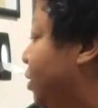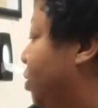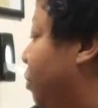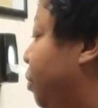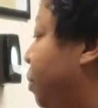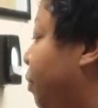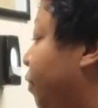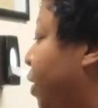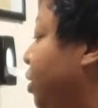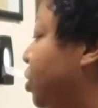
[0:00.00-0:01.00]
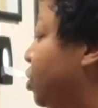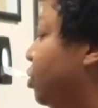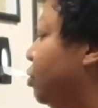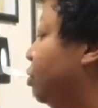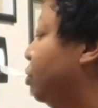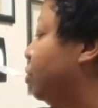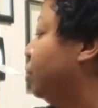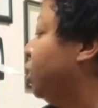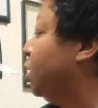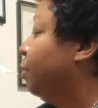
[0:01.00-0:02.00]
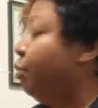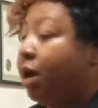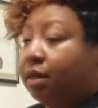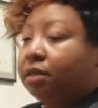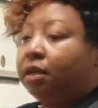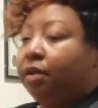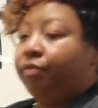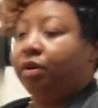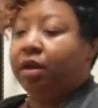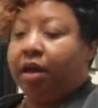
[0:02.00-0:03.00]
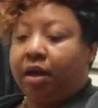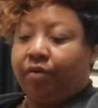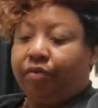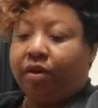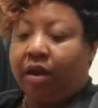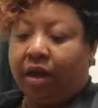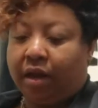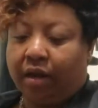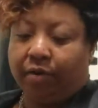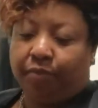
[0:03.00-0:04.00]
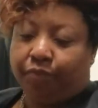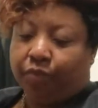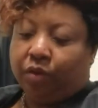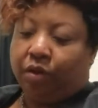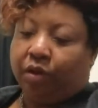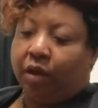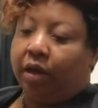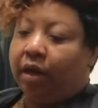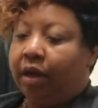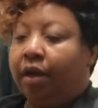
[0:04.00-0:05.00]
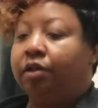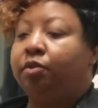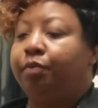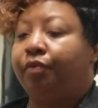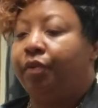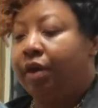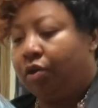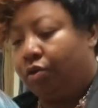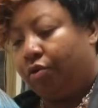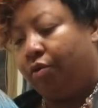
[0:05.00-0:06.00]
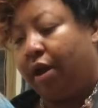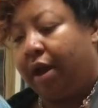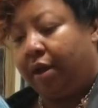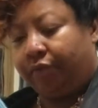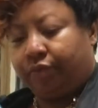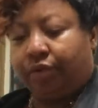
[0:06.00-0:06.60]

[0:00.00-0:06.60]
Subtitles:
to be professional, you have to practice every day. And to perfect your craft,